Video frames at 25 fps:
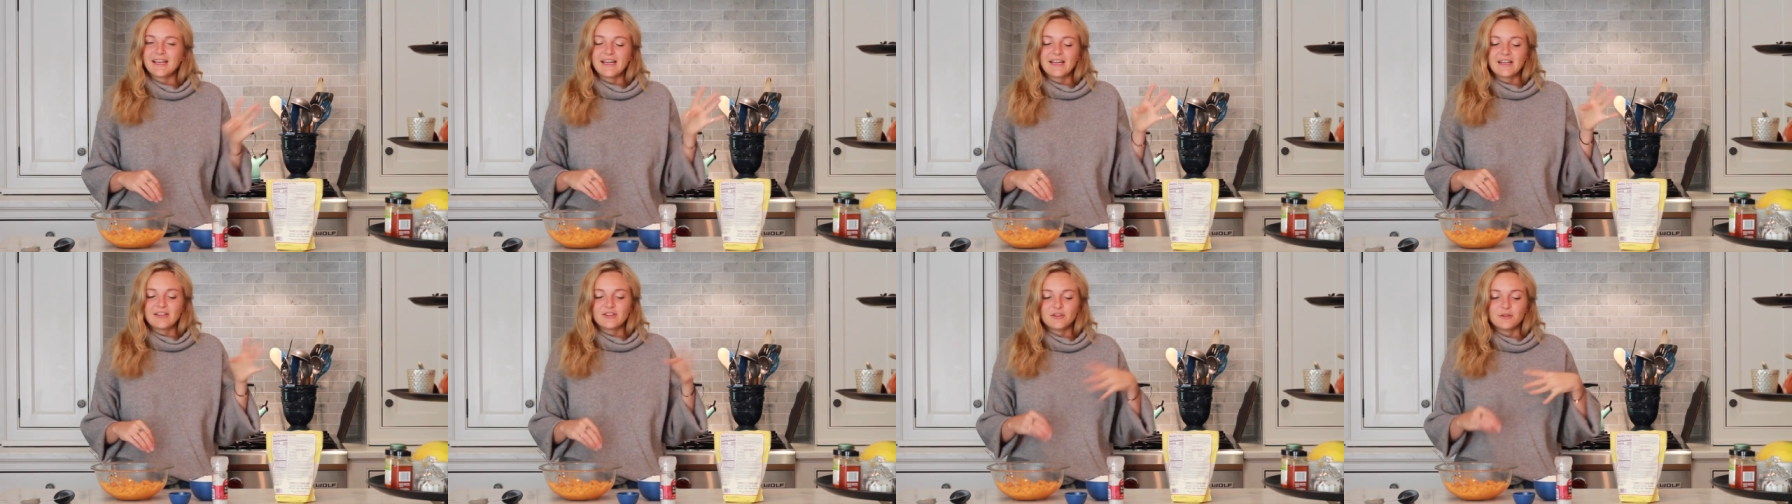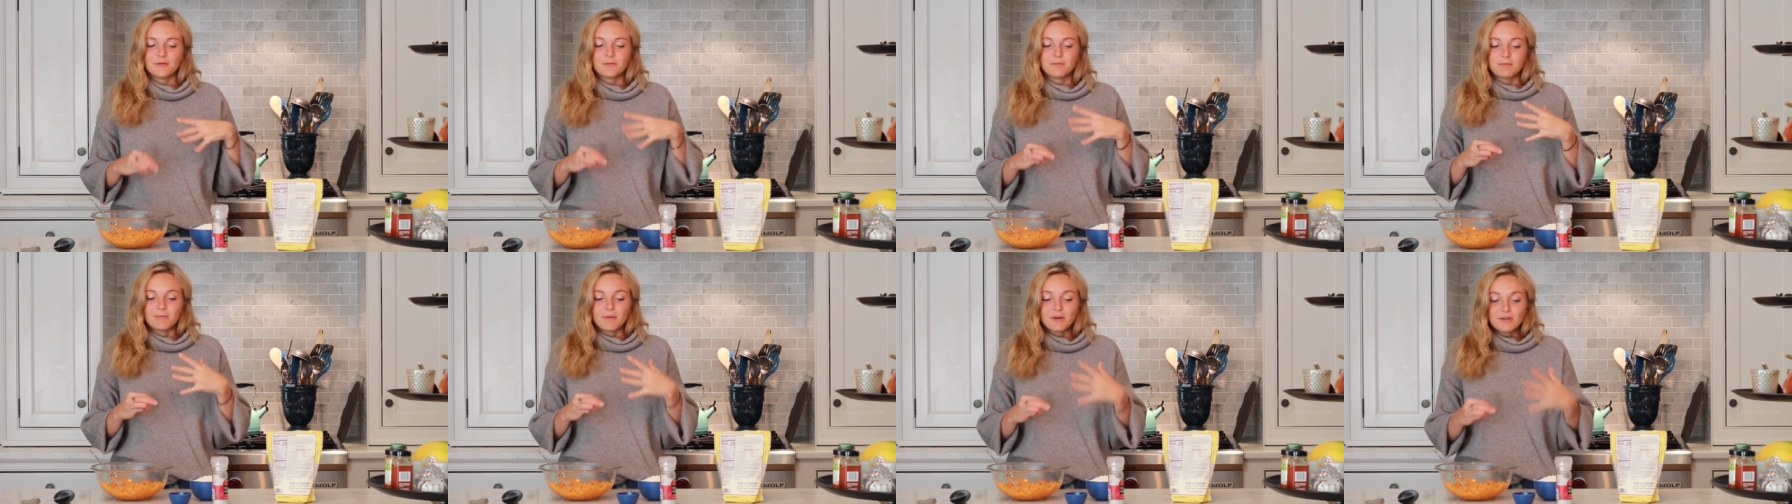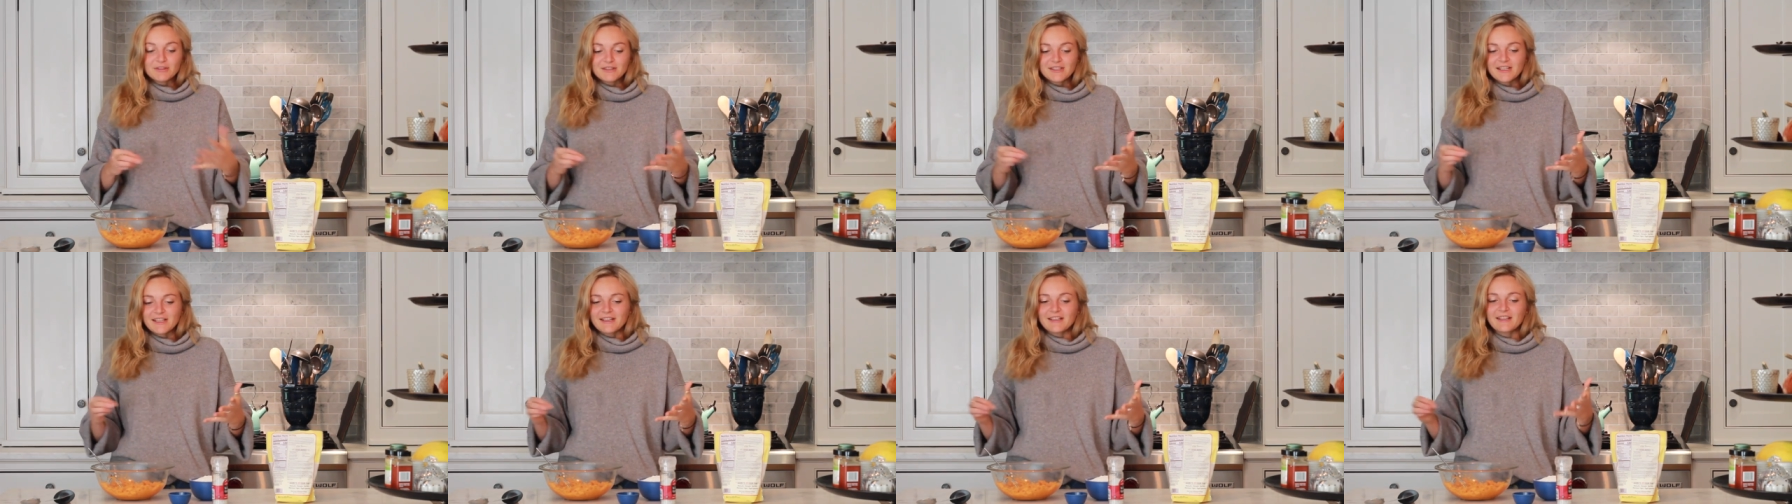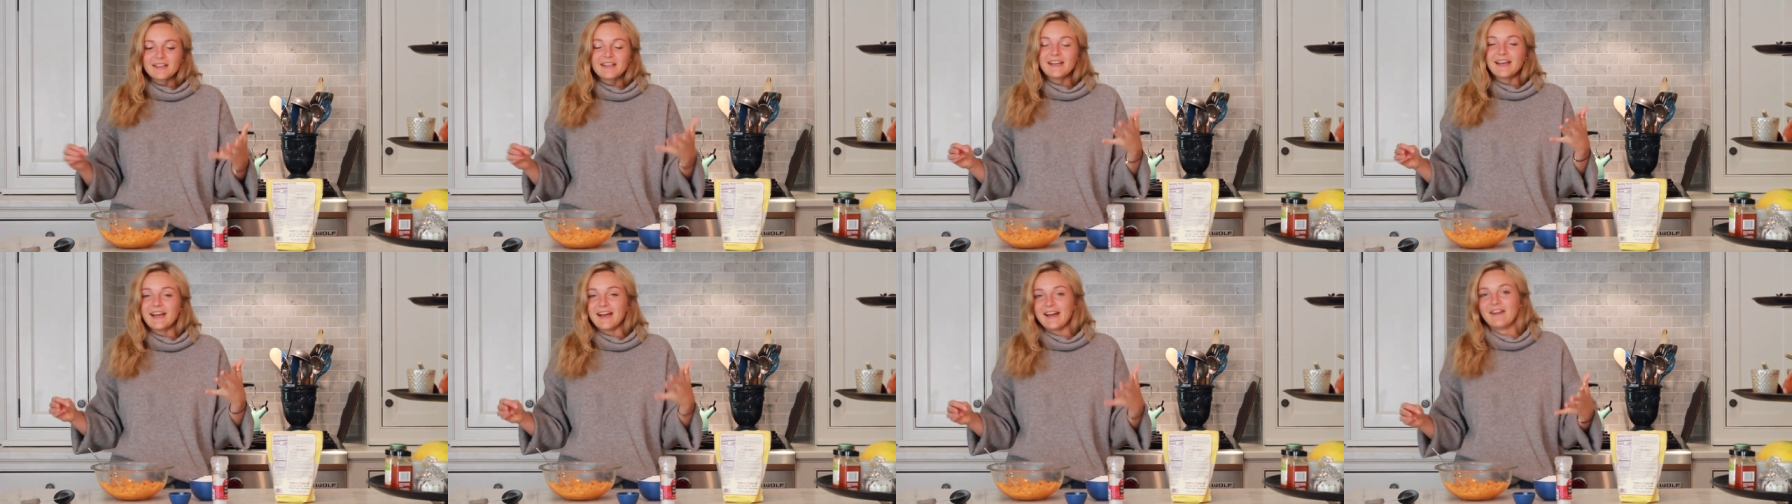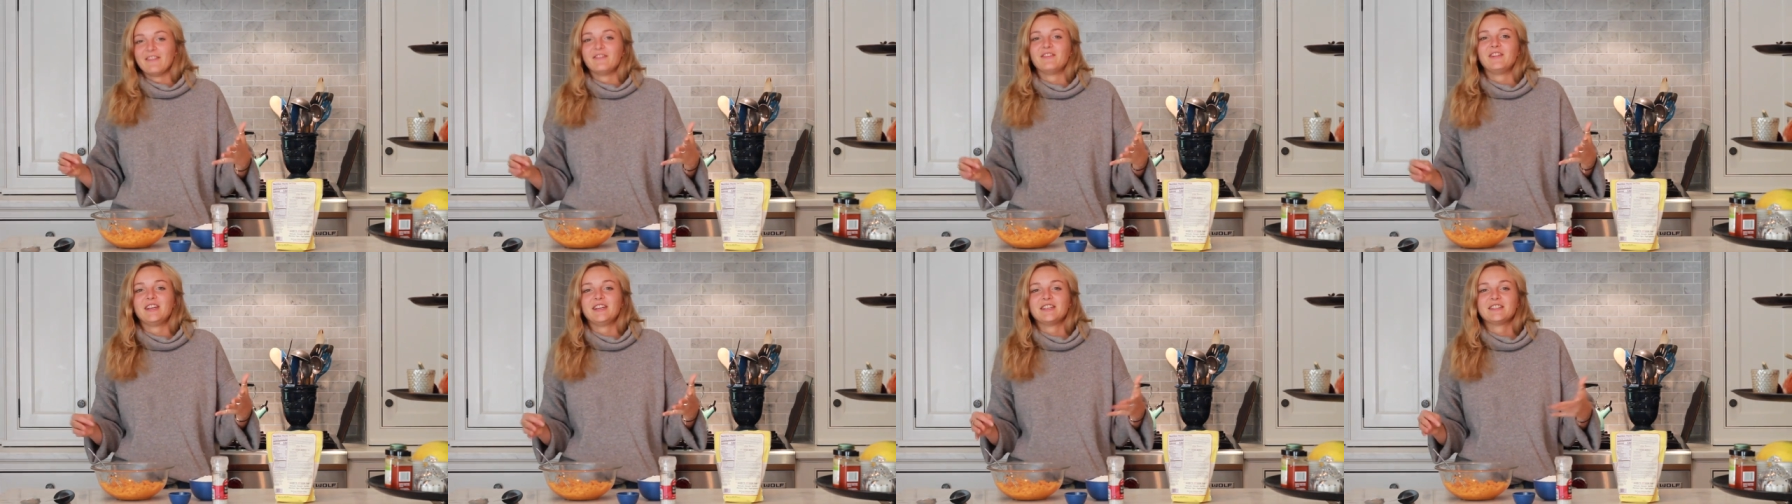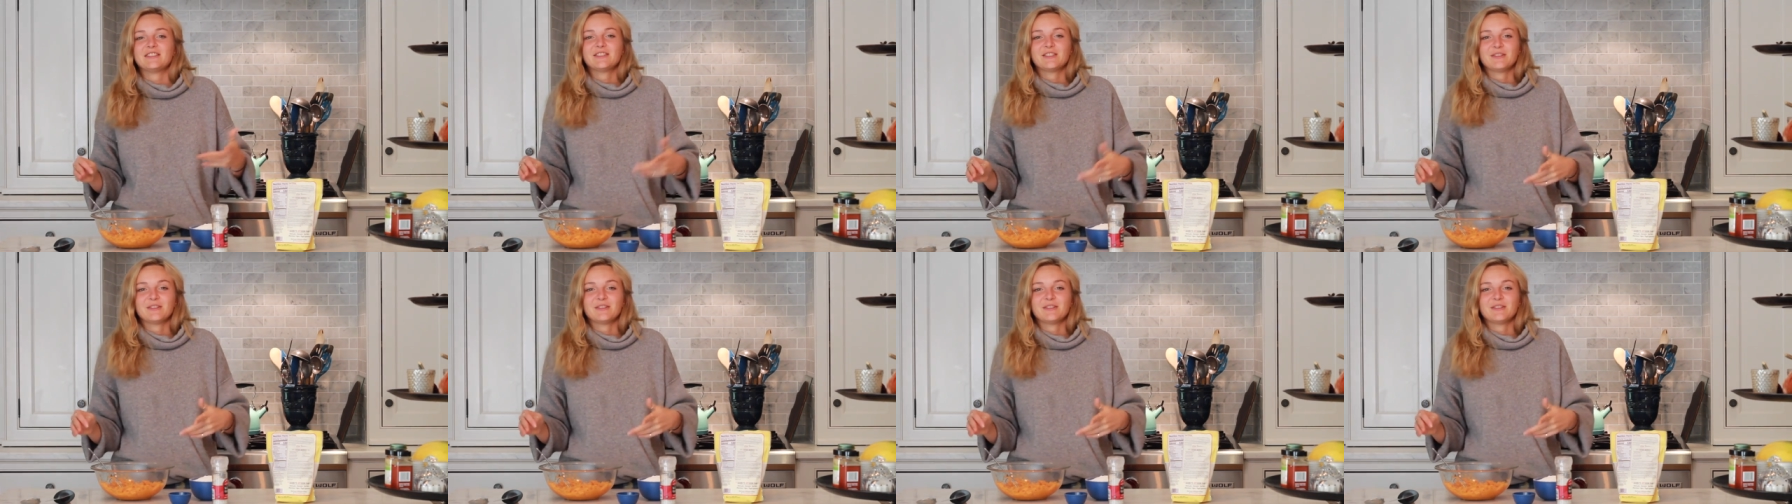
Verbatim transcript: and you most likely have these.